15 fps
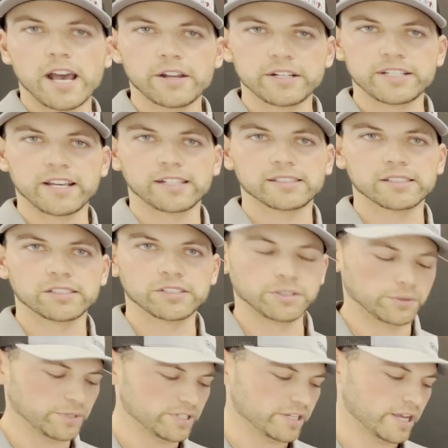down to Texas and
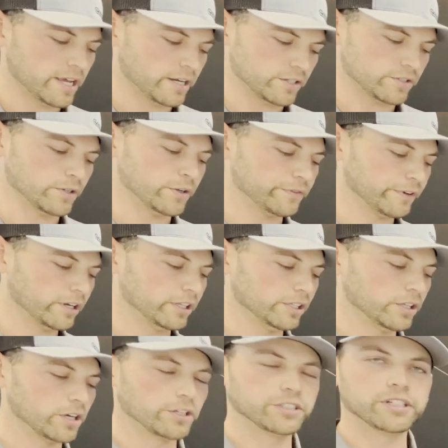Louisiana, so
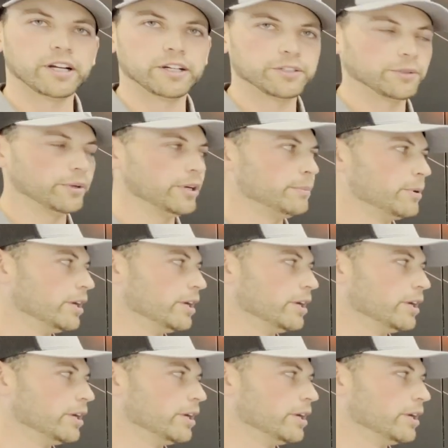fairly large territory.